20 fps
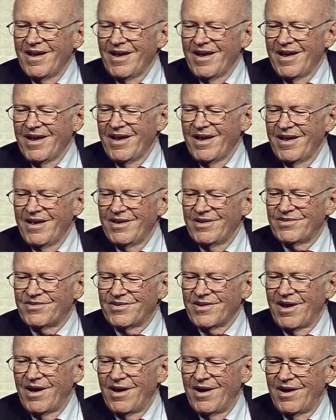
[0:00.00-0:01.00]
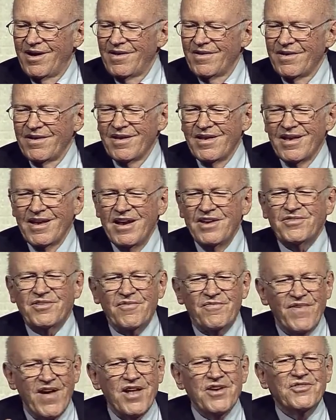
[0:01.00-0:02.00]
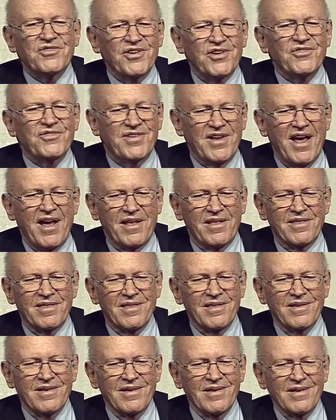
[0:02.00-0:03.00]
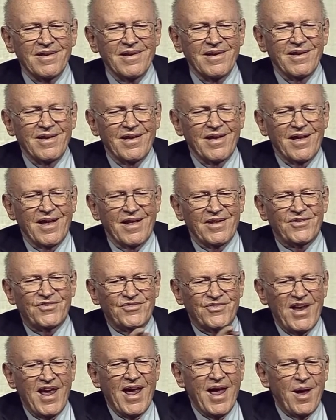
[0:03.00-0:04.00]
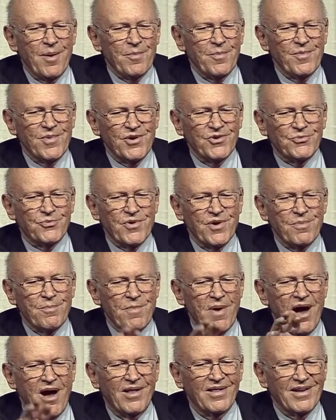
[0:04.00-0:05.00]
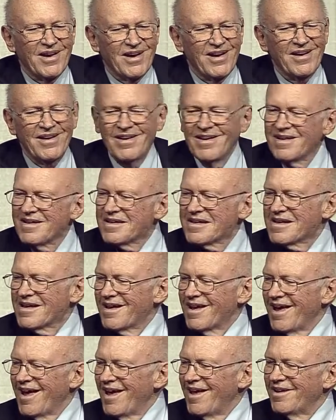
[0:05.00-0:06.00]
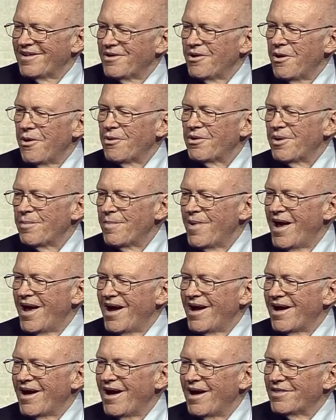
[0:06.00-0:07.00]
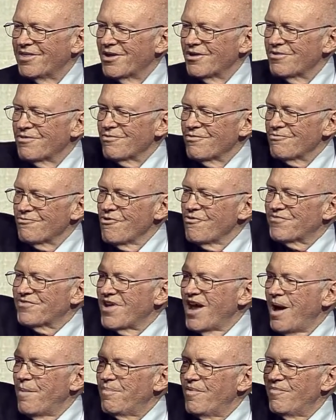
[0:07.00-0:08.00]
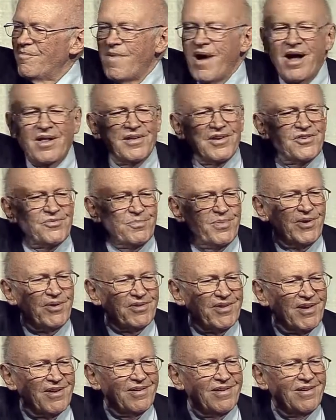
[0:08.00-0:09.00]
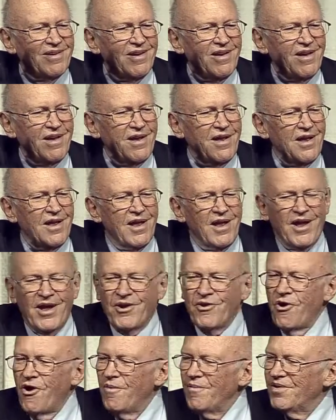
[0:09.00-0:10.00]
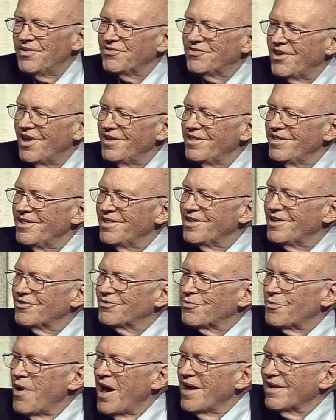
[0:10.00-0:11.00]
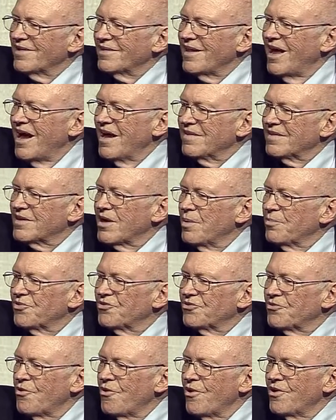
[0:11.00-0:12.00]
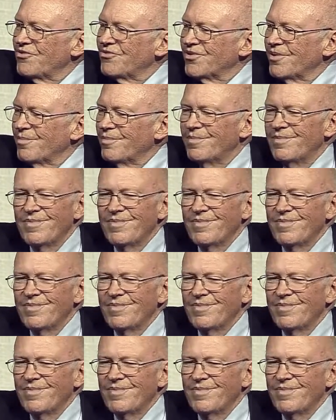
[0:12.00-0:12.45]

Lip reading: Is he's avenged his death, and Sam is with Molly and Oda Mae on the rooftop of Molly's building. And all of a sudden, this white light comes towards them.